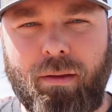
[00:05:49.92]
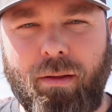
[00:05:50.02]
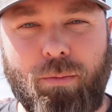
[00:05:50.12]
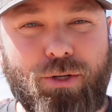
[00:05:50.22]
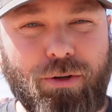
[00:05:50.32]

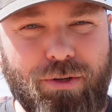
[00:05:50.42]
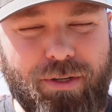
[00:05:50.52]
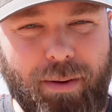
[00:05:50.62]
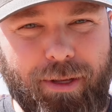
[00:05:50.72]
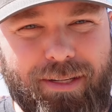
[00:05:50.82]
It was also
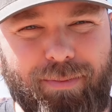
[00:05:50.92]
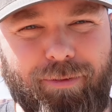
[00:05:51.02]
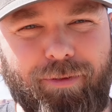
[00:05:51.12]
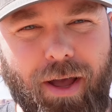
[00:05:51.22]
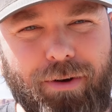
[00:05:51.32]
time to get some
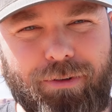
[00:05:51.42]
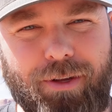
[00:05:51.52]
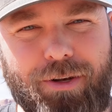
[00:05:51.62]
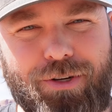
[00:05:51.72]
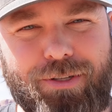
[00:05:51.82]
final
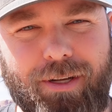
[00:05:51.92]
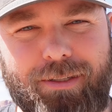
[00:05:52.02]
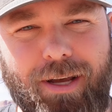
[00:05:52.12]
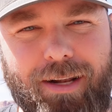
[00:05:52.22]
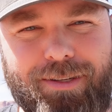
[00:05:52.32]
touches on
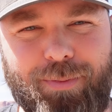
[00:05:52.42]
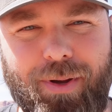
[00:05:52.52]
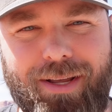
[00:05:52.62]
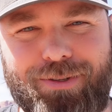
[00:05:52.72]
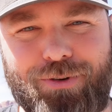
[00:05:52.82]
Tots the
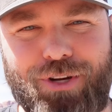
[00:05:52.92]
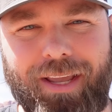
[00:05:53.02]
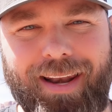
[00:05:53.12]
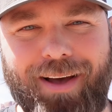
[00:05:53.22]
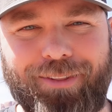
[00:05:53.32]
Bus, so
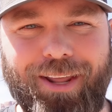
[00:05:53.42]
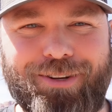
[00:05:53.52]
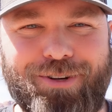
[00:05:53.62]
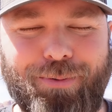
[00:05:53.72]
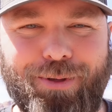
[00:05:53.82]
check it out and let
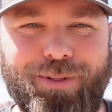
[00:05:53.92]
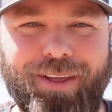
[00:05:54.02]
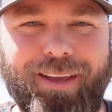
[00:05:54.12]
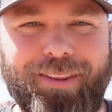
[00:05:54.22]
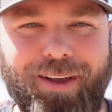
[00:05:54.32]
us know what you
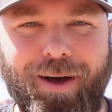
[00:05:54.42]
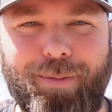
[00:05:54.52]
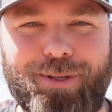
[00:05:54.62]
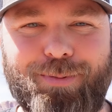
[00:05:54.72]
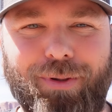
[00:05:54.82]
think in the
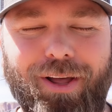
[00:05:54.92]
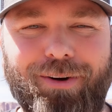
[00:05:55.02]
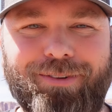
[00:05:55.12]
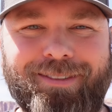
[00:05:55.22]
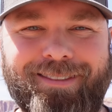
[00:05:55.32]
comments below.